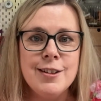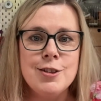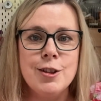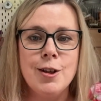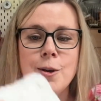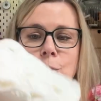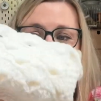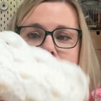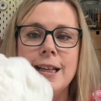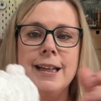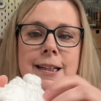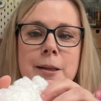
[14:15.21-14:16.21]
to go
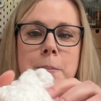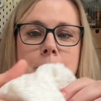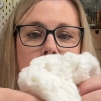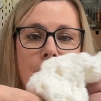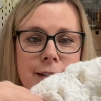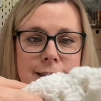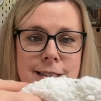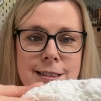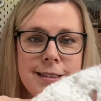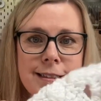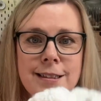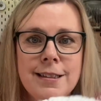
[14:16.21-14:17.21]
with a little
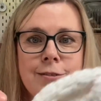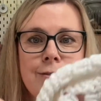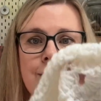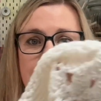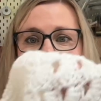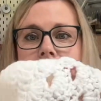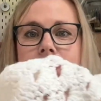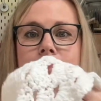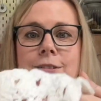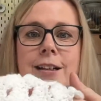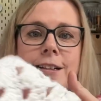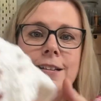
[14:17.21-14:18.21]
bonnet for
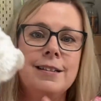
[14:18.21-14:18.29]
Alva.